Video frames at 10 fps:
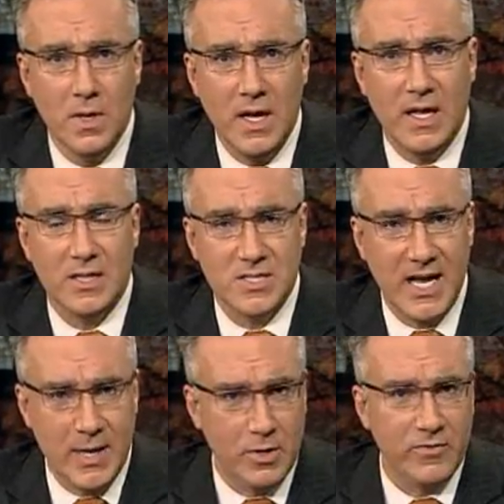In a
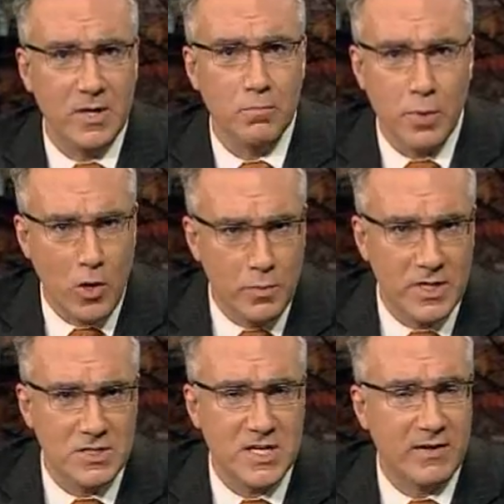time of
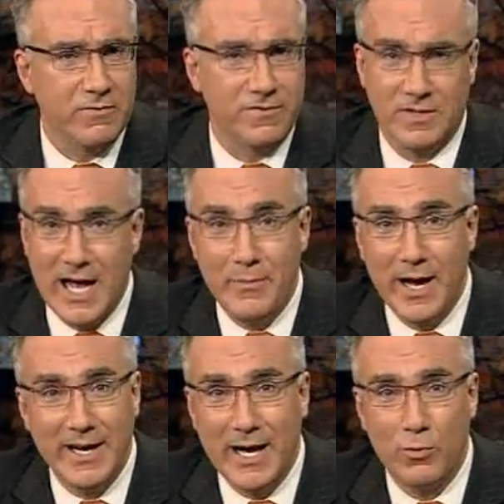impermanence and
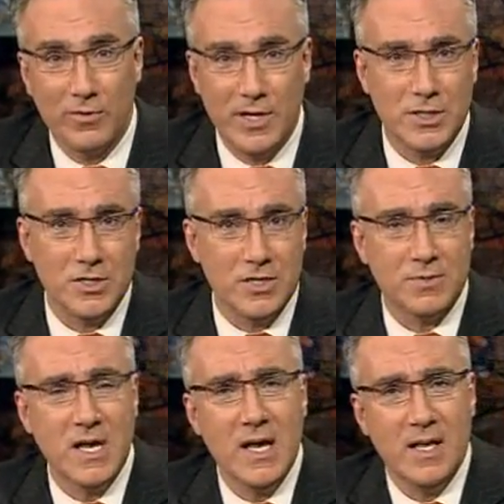fly-by-night relationships,
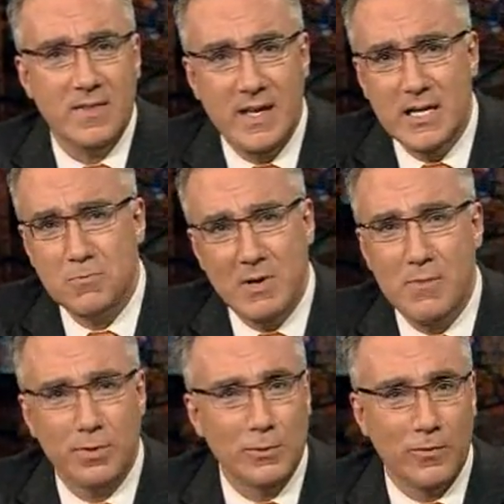these
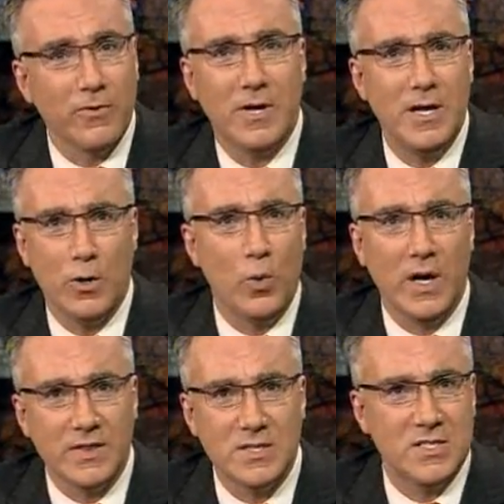people over here
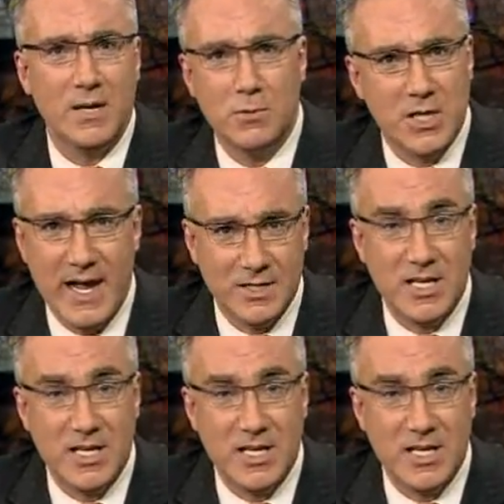want the same chance